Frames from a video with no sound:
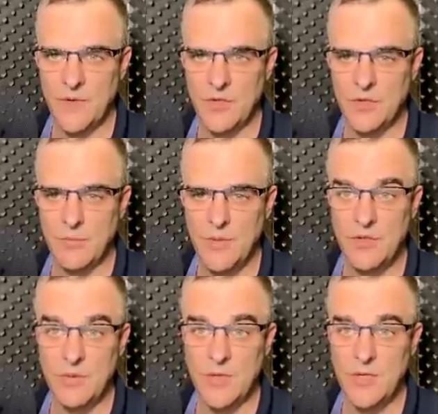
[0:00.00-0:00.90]
it took me
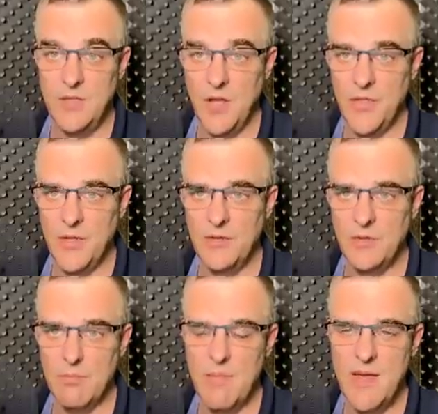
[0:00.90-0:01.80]
to another
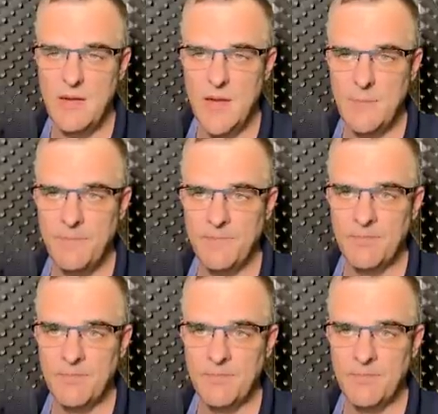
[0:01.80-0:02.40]
domain name,